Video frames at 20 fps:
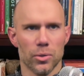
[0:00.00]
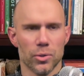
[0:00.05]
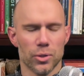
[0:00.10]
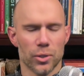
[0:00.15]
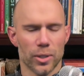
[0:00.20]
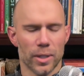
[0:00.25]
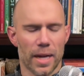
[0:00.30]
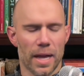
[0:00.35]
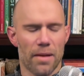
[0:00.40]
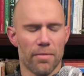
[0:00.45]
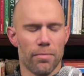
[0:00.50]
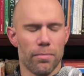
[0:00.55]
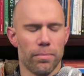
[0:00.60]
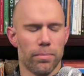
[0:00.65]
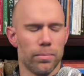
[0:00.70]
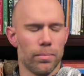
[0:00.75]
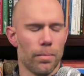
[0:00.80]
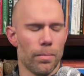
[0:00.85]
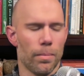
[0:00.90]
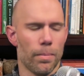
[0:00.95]
You're going to have
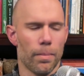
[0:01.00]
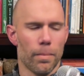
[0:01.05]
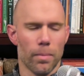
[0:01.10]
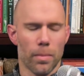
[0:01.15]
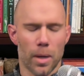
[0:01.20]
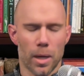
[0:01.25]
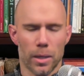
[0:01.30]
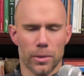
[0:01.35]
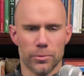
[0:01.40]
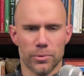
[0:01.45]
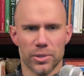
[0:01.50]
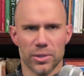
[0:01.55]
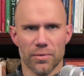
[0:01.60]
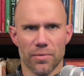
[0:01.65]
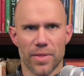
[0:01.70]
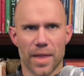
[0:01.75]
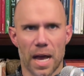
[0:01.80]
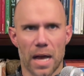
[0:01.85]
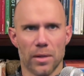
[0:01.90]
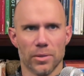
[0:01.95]
hundreds of
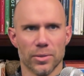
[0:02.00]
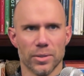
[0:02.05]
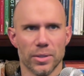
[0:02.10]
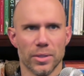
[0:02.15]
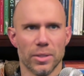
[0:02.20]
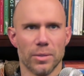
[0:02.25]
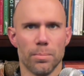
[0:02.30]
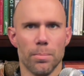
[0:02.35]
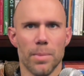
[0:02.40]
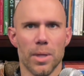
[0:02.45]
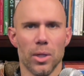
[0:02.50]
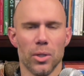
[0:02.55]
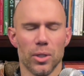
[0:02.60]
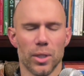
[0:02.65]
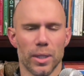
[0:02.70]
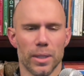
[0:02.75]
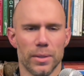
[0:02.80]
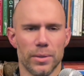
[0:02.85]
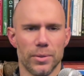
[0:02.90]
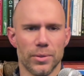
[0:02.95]
thousands,
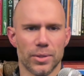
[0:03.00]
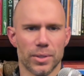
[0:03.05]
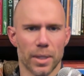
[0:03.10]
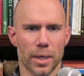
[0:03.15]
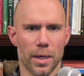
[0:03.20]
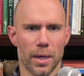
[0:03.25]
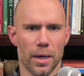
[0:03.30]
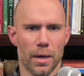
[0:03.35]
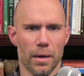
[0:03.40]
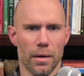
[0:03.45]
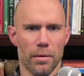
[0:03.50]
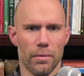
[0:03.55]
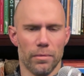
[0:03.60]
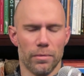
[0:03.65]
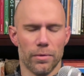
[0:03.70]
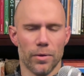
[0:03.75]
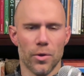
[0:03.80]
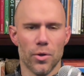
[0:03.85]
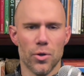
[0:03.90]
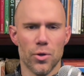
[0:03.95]
millions
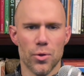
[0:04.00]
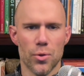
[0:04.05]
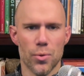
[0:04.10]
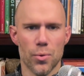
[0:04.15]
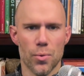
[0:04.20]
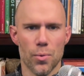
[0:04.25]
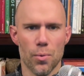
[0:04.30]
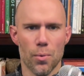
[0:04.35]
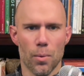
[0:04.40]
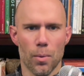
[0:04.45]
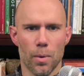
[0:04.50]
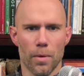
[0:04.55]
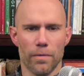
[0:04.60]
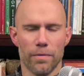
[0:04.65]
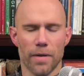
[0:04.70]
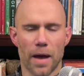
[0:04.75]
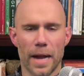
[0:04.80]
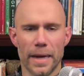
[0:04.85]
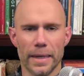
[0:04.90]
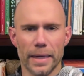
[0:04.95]
of new
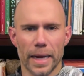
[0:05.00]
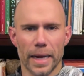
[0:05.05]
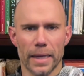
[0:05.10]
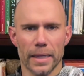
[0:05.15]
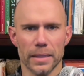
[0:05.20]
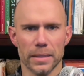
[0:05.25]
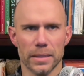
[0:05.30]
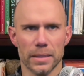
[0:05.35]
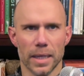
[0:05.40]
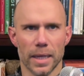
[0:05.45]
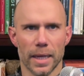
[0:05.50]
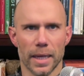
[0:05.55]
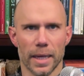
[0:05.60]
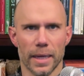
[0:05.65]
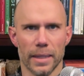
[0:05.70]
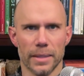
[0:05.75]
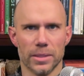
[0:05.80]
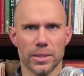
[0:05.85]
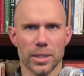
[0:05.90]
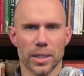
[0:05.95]
findings, and
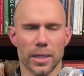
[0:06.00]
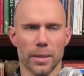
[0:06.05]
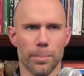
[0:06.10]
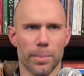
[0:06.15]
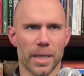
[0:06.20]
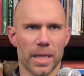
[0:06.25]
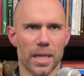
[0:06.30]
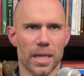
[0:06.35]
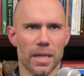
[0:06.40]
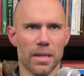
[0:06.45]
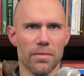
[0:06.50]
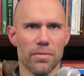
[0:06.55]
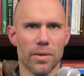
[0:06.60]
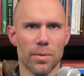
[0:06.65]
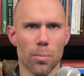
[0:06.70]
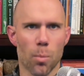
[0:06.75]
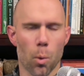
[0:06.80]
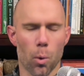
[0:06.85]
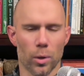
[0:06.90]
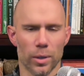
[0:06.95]
it's going to be even
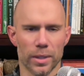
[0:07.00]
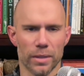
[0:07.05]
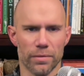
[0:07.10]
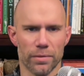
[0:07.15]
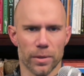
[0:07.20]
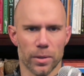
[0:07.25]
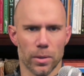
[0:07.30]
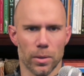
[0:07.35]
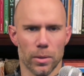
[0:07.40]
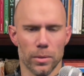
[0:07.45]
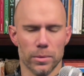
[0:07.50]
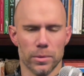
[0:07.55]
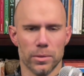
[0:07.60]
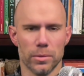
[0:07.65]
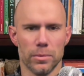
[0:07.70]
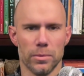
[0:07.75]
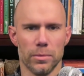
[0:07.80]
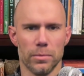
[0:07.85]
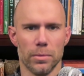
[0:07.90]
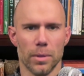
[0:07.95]
more difficult
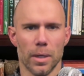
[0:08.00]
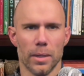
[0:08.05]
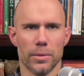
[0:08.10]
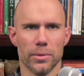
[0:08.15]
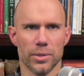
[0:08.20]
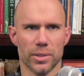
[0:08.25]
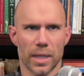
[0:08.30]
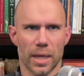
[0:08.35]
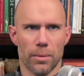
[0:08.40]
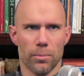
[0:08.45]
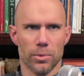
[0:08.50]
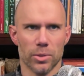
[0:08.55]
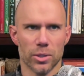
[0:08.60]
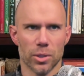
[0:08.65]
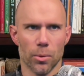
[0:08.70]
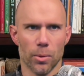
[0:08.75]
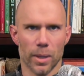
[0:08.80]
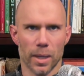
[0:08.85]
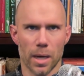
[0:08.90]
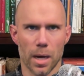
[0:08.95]
to understand what's
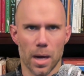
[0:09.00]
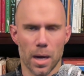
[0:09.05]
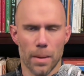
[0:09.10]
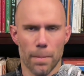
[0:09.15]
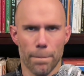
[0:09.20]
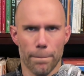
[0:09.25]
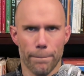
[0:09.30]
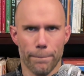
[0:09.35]
going on.